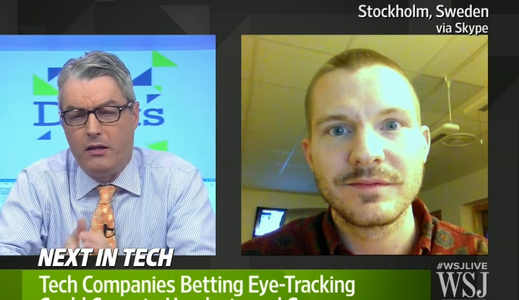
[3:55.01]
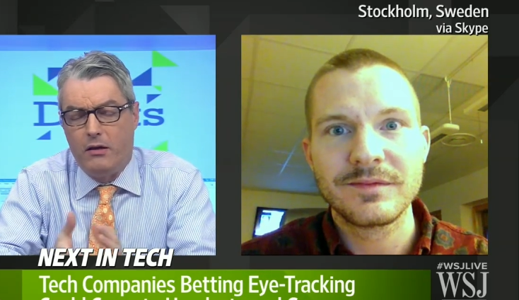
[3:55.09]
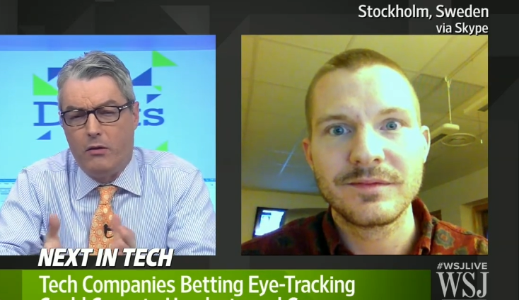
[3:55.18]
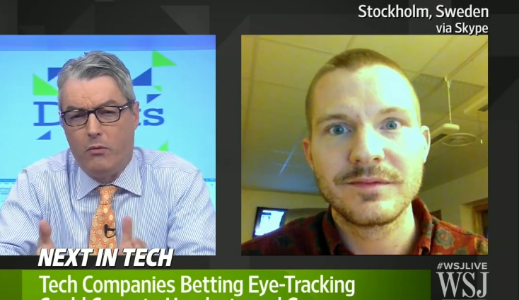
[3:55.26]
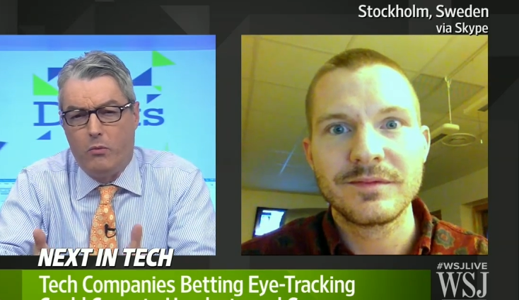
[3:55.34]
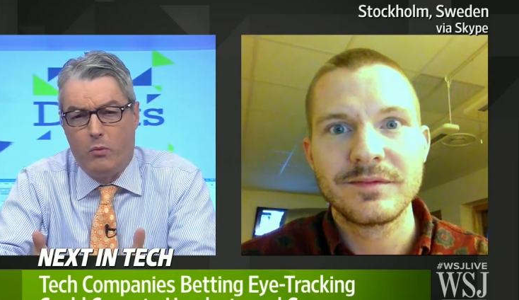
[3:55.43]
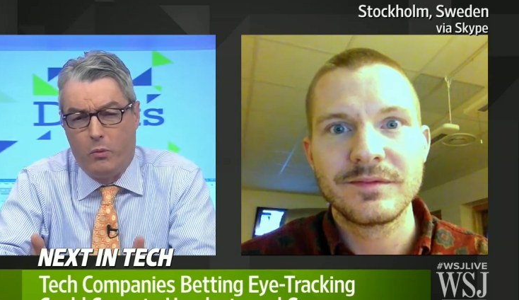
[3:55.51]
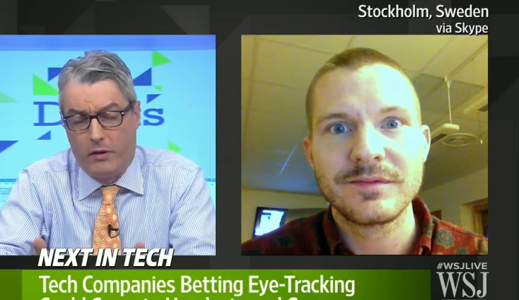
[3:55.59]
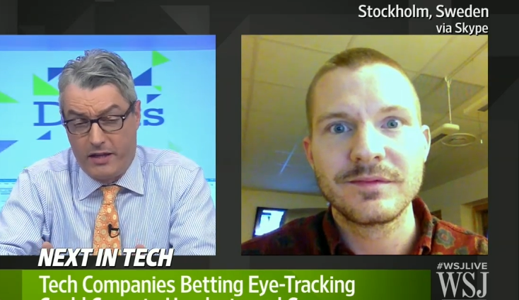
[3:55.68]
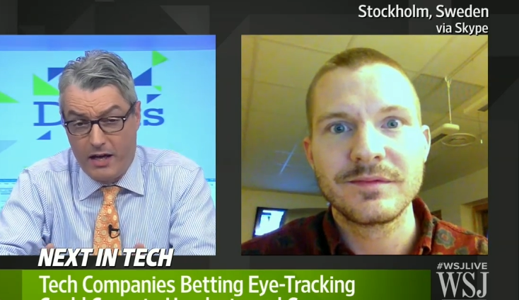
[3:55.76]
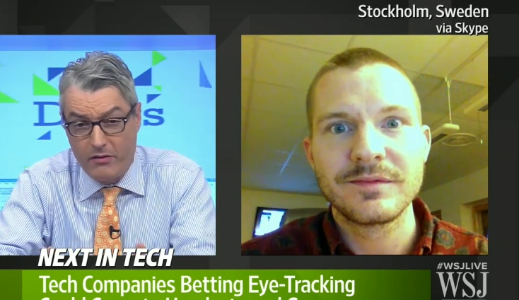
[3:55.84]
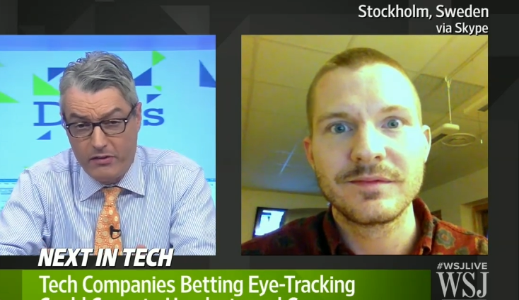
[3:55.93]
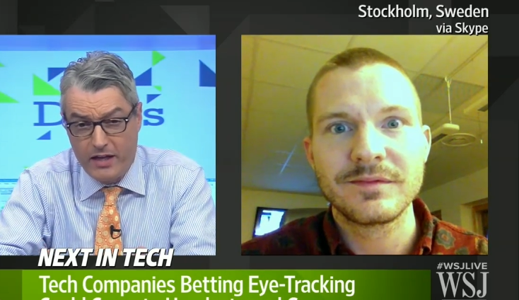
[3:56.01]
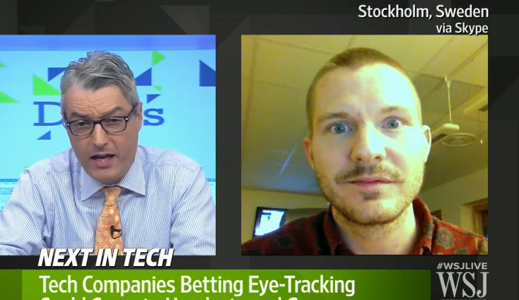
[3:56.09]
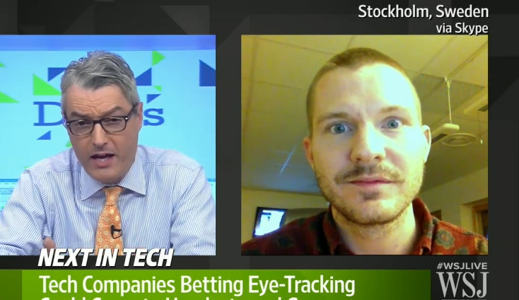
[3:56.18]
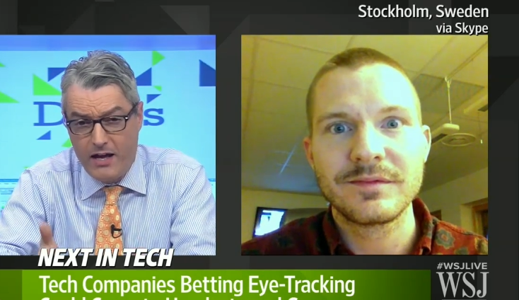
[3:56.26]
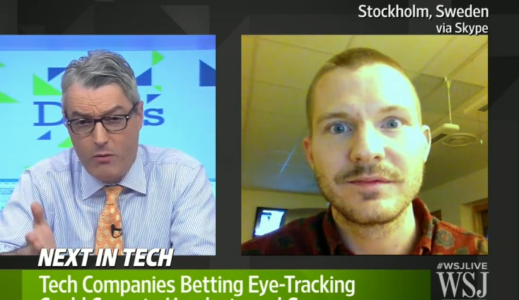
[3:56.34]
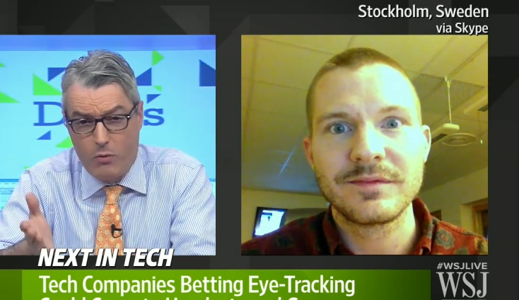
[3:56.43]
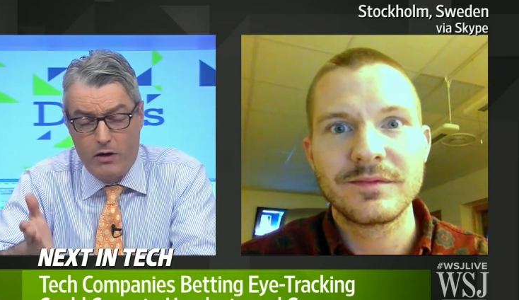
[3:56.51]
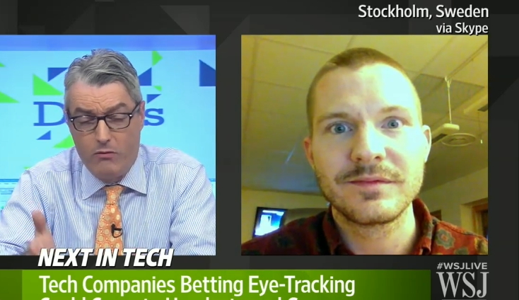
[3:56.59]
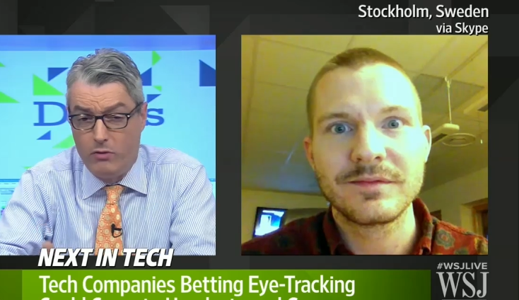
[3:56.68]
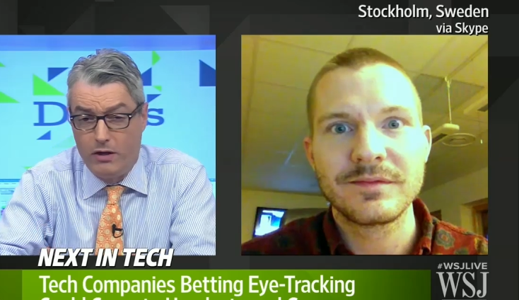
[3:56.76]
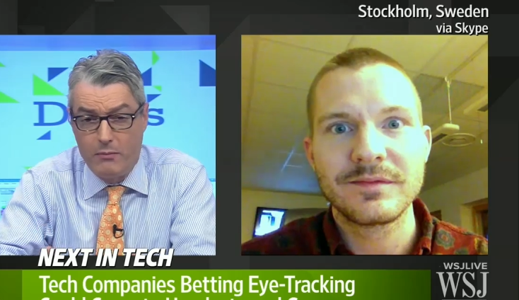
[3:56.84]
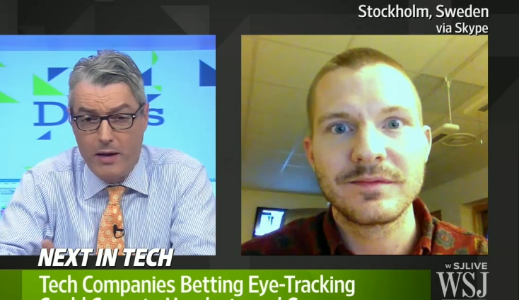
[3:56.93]
Speaker 1: you know, with healthcare where
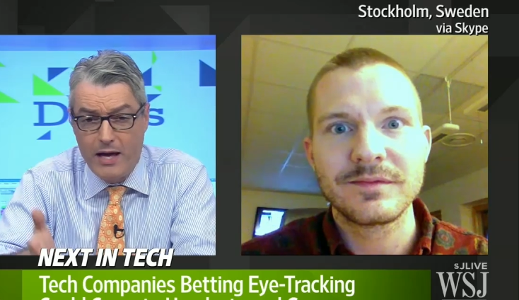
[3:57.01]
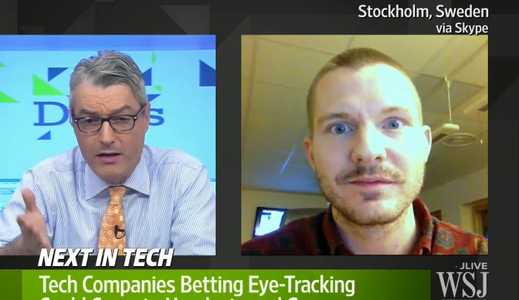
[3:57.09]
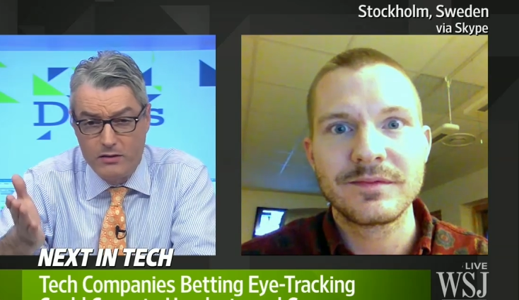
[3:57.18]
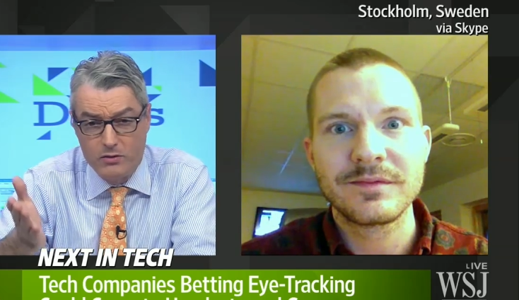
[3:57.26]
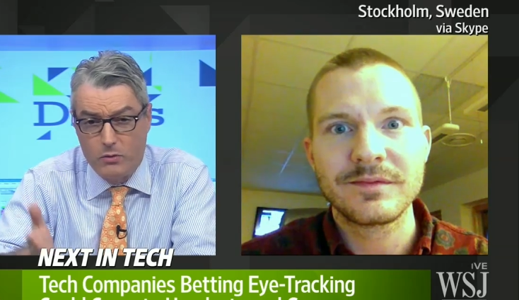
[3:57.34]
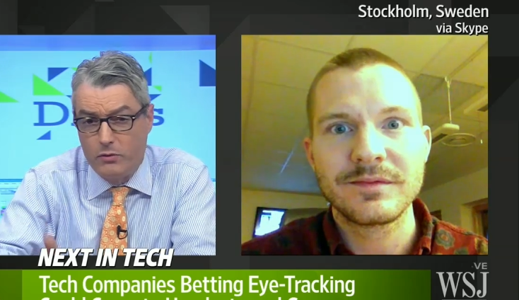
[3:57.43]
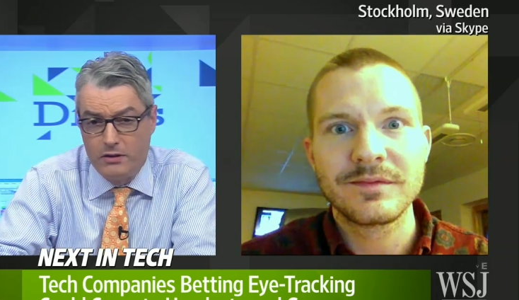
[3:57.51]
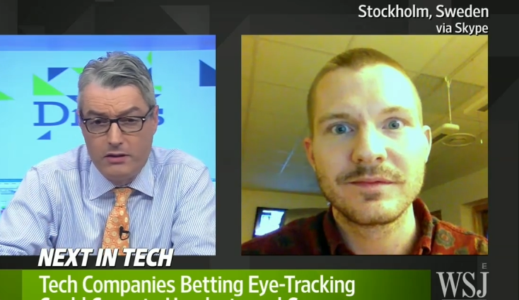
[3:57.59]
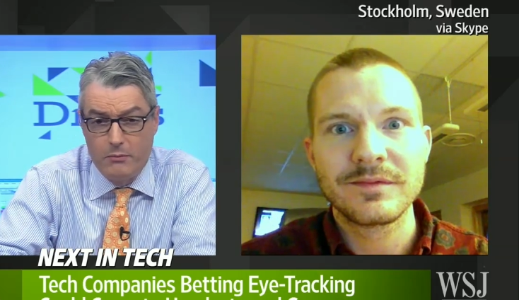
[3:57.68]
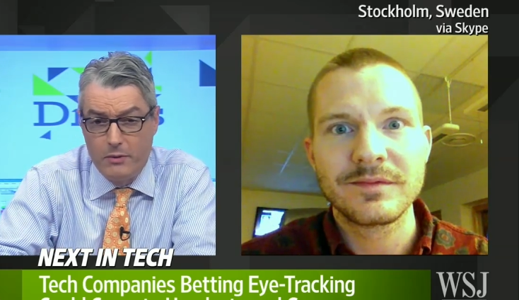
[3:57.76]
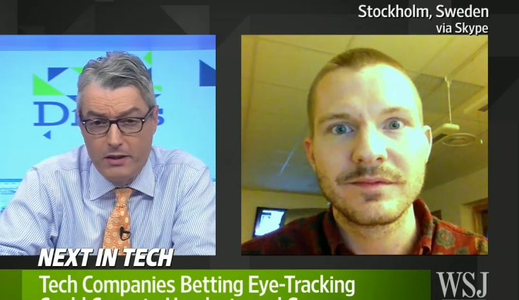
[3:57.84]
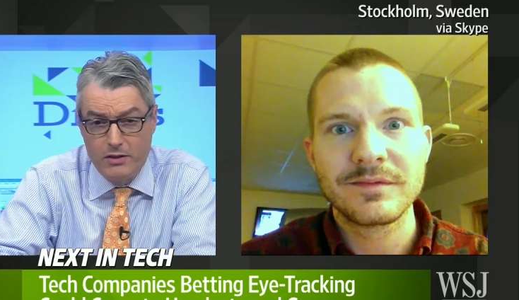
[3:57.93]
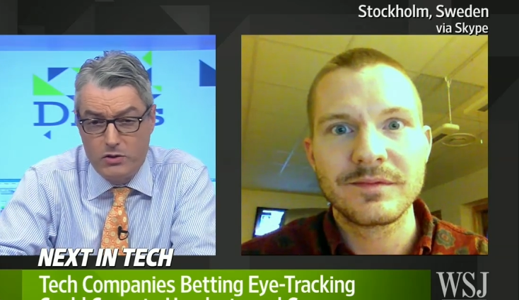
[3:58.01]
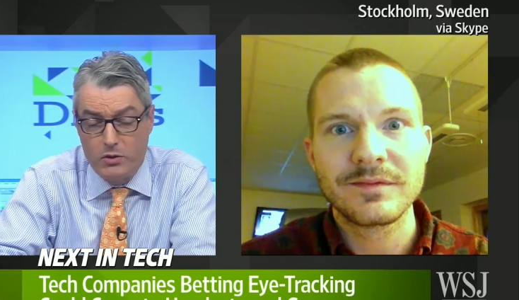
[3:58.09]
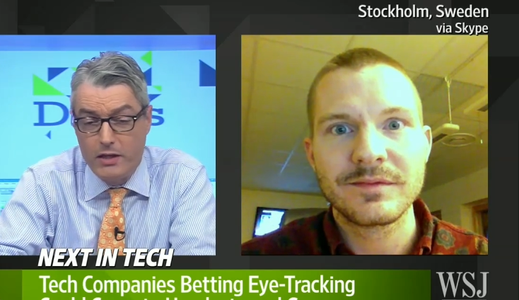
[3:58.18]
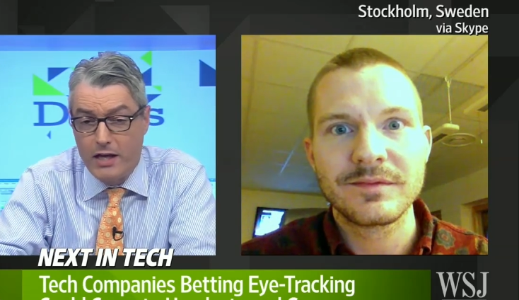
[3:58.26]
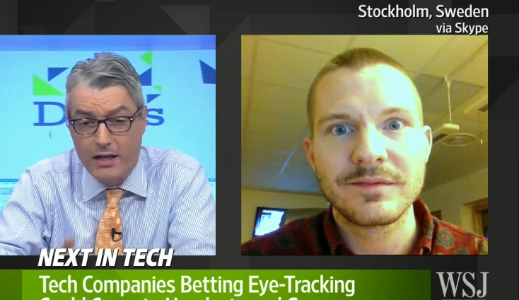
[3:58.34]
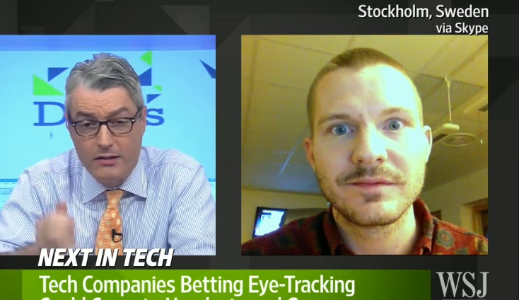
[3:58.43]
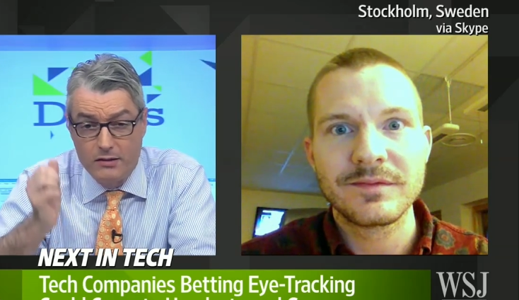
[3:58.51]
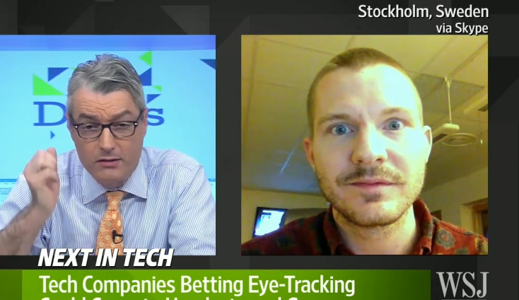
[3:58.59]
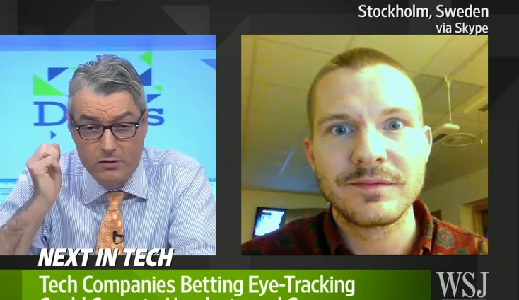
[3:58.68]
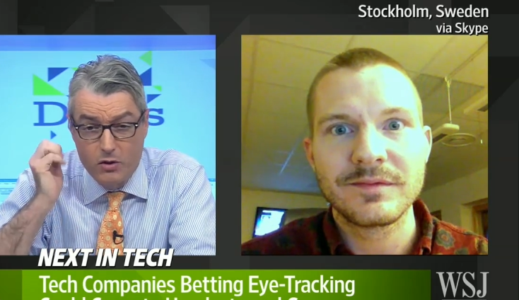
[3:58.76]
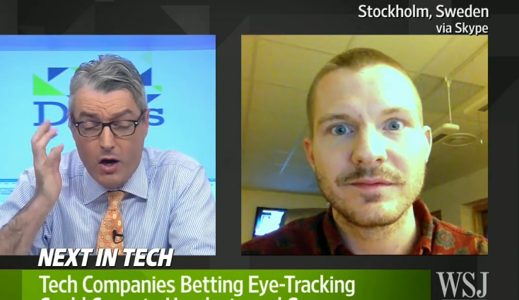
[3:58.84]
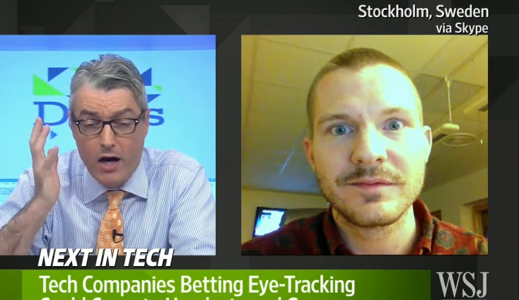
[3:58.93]
it really mattered, or in the military, and you,
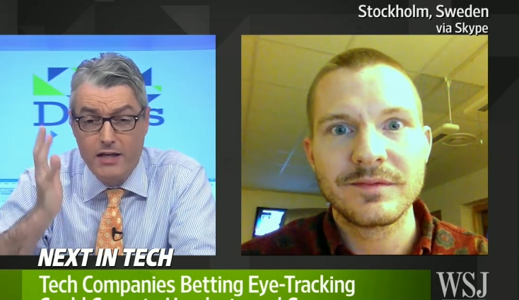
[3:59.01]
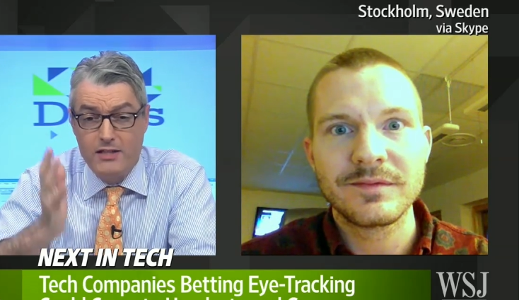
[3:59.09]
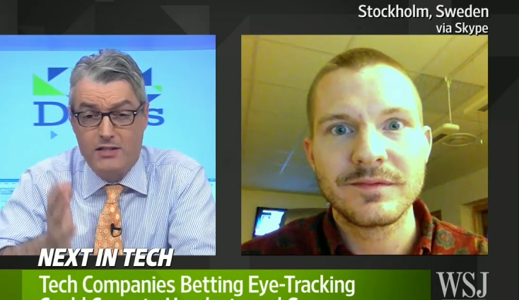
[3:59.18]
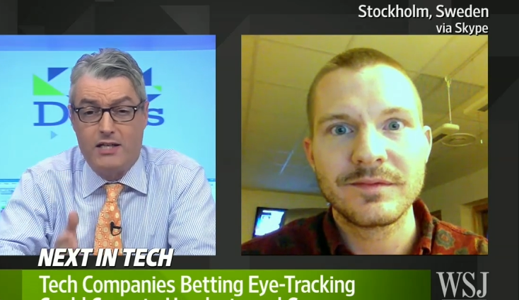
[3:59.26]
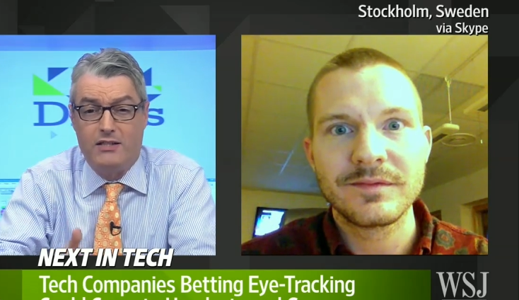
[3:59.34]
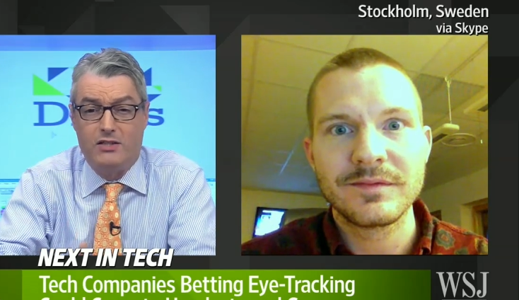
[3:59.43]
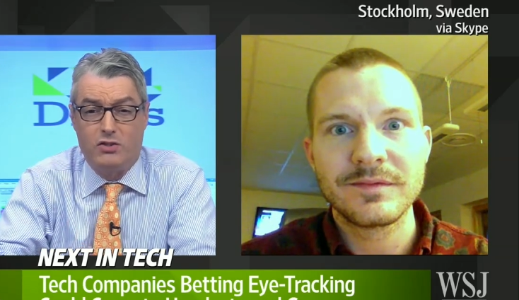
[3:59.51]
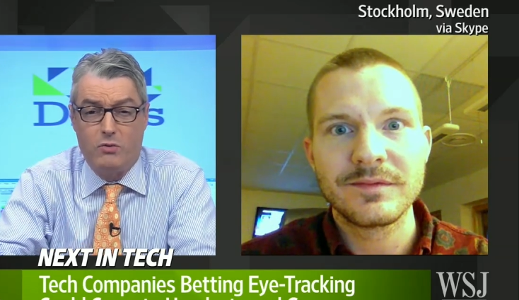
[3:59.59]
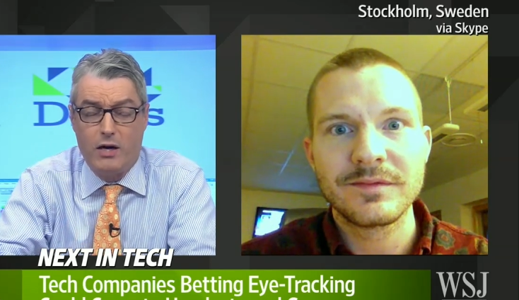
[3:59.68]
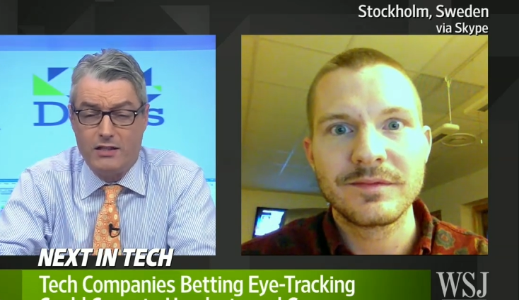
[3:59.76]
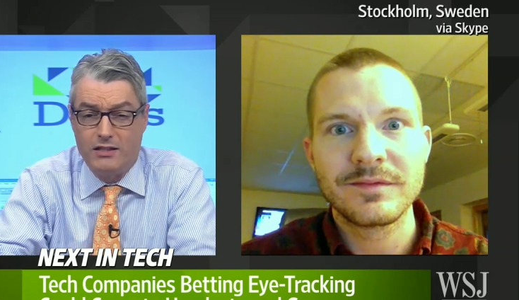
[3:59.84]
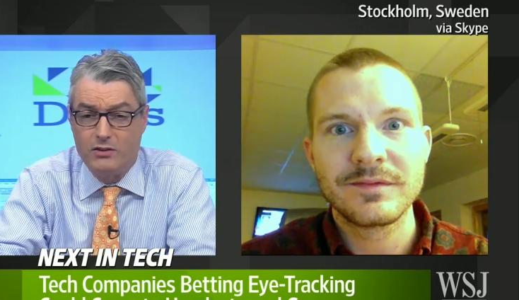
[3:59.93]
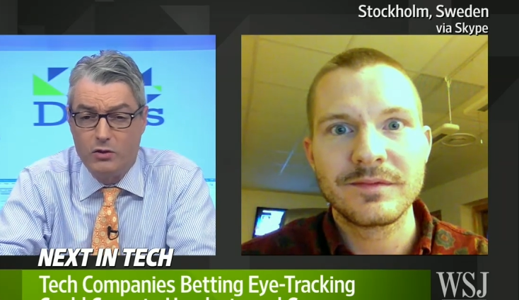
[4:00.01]
your eyes get distracted?